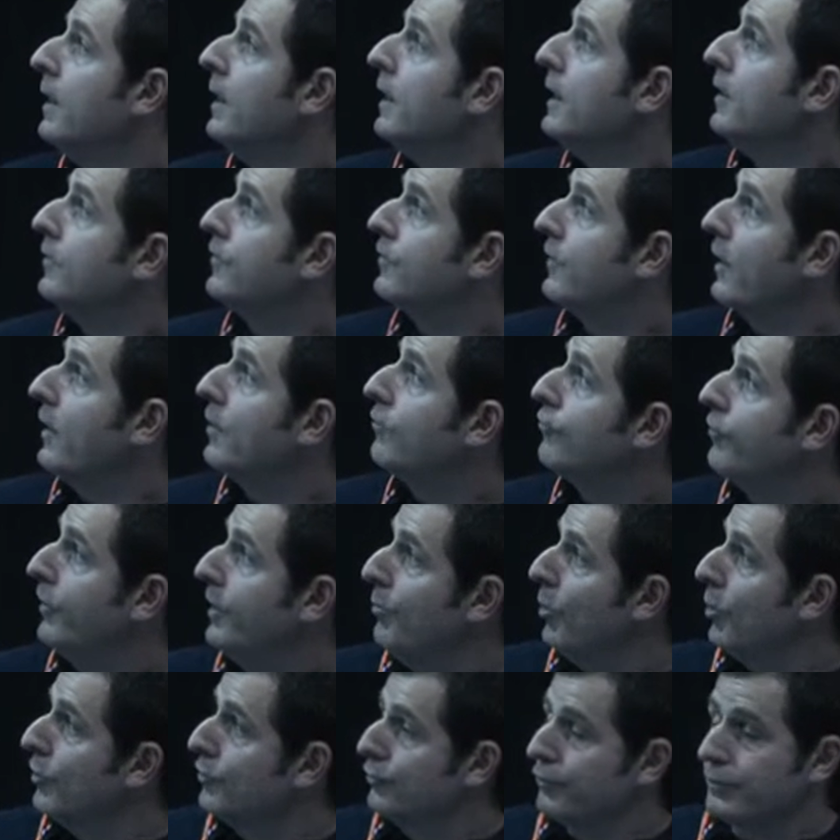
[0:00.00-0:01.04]
It's
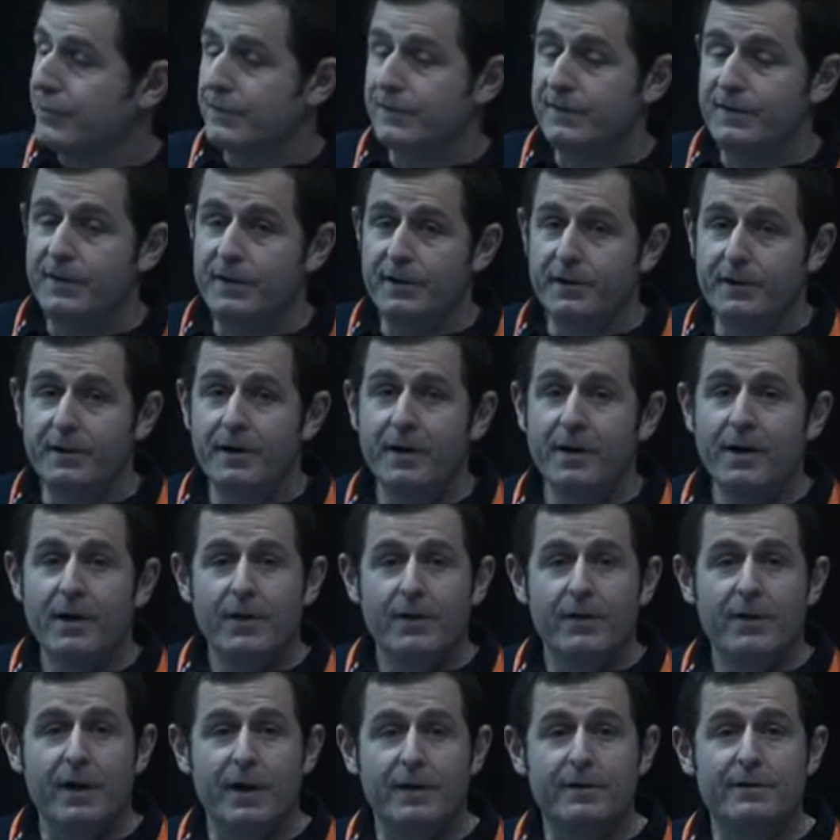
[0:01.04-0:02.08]
incredible to see
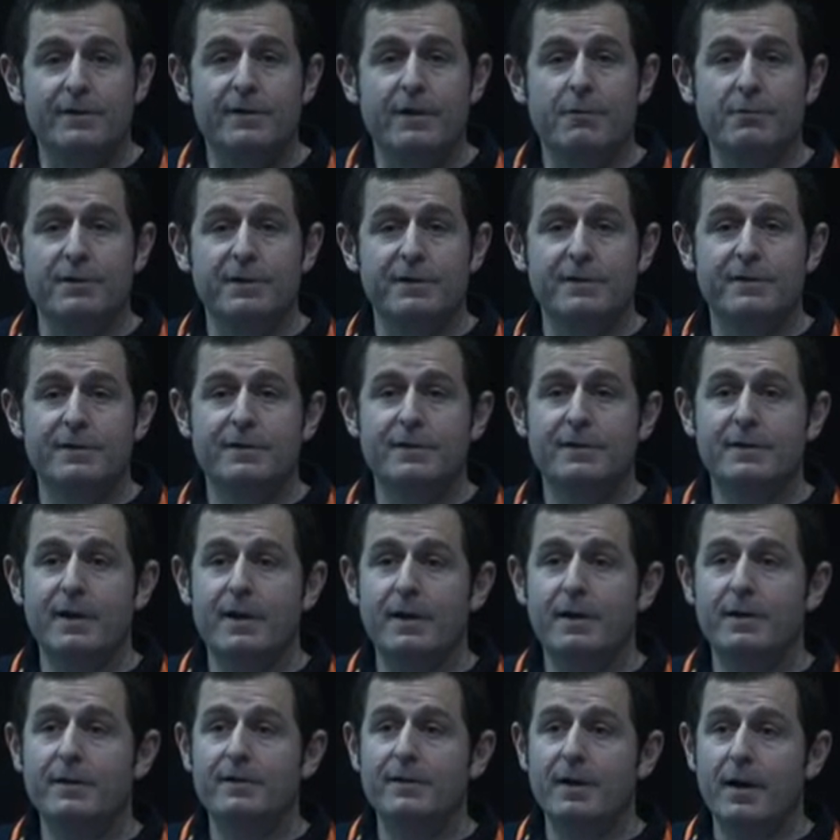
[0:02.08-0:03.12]
that there is
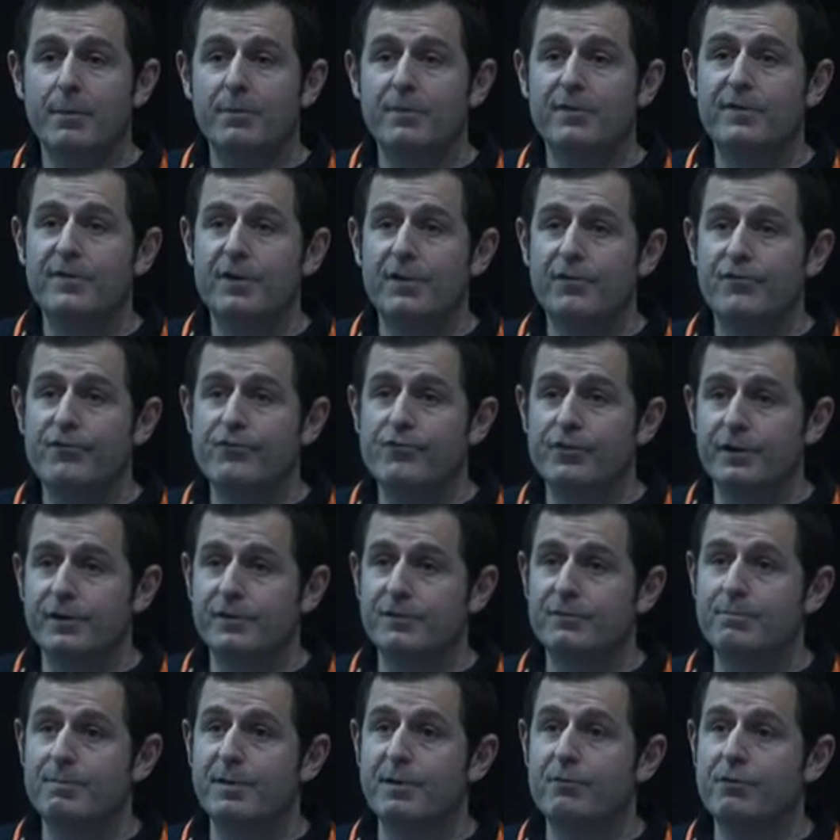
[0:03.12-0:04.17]
10 times
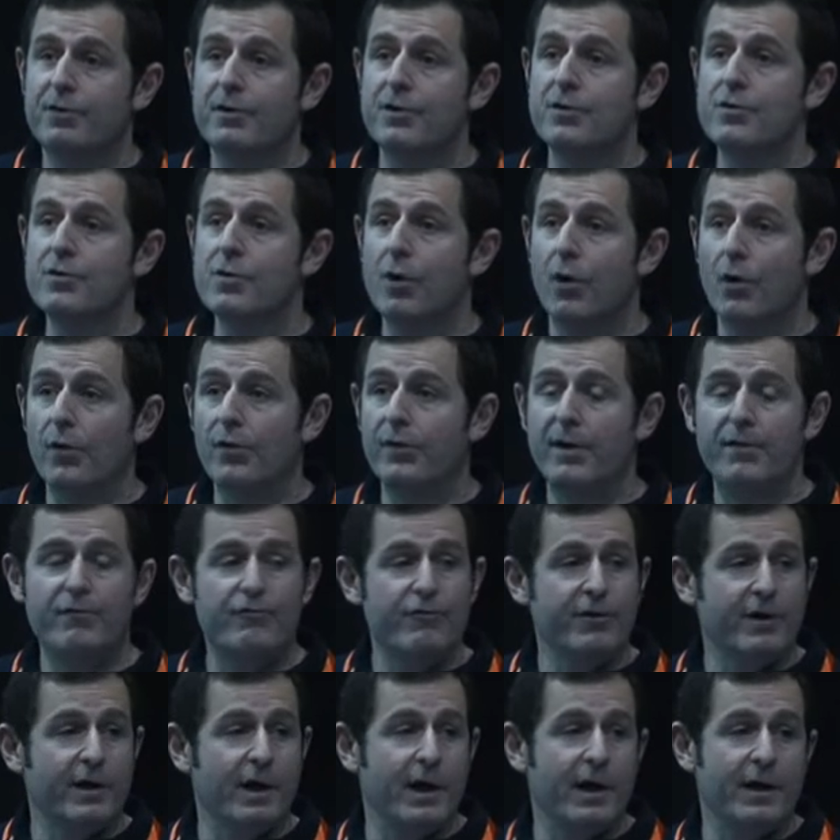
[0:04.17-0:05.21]
difference between North
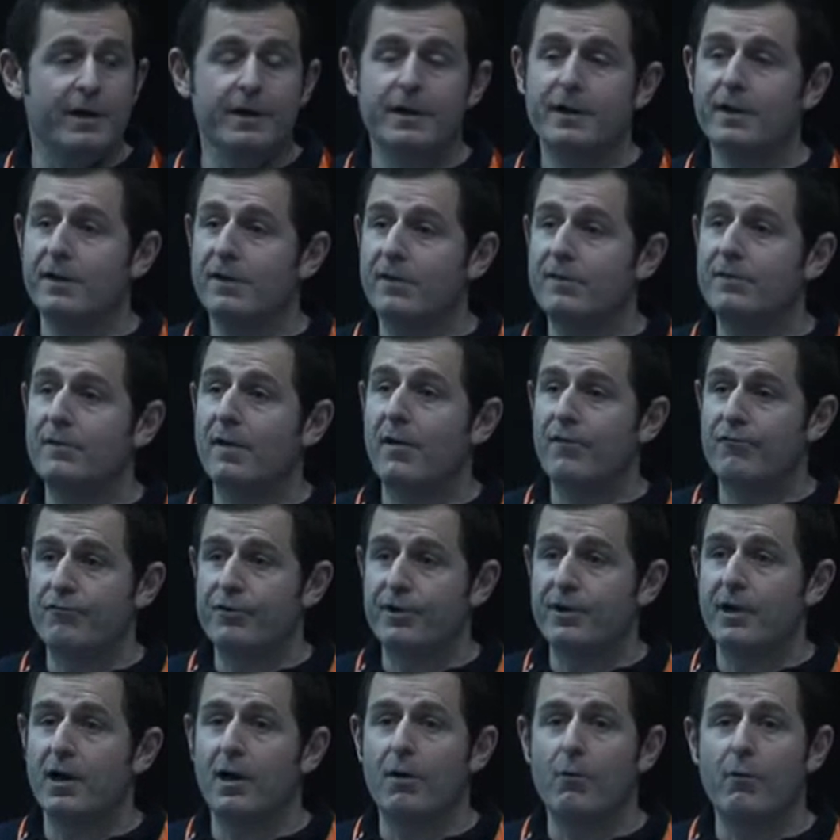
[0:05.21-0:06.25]
Africa and East
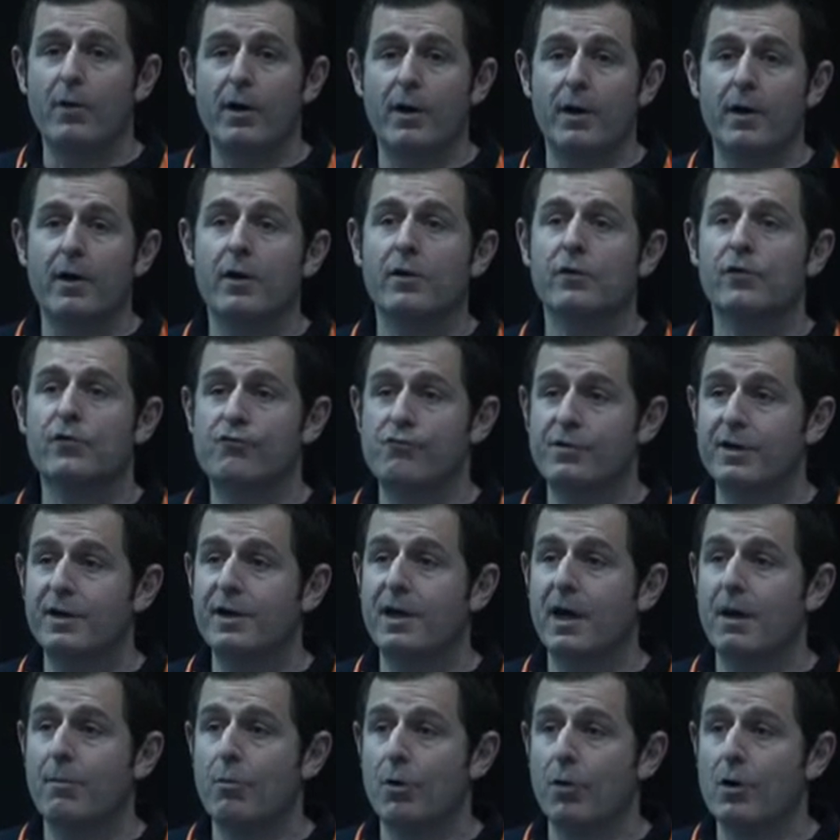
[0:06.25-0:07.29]
Africa, where 3
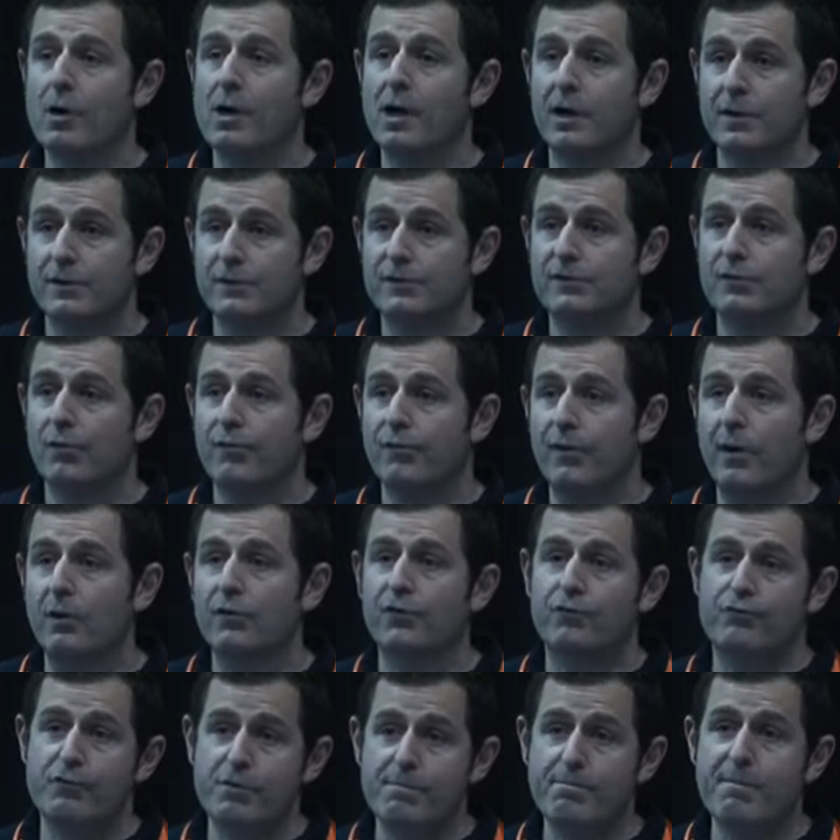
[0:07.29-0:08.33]

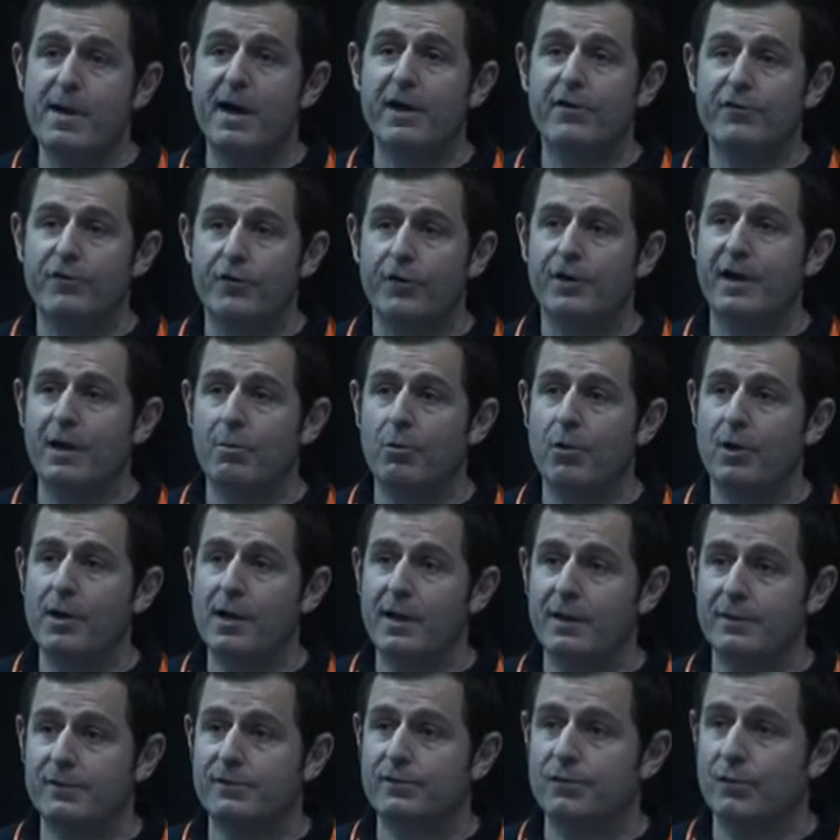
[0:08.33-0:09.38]
major cable
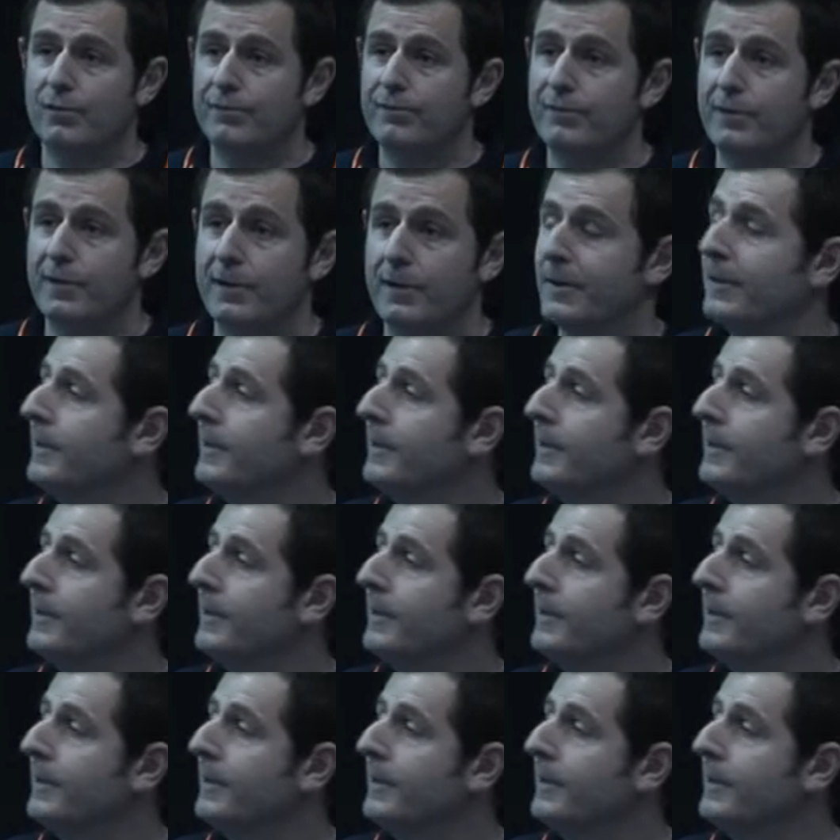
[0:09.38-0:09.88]
land so far.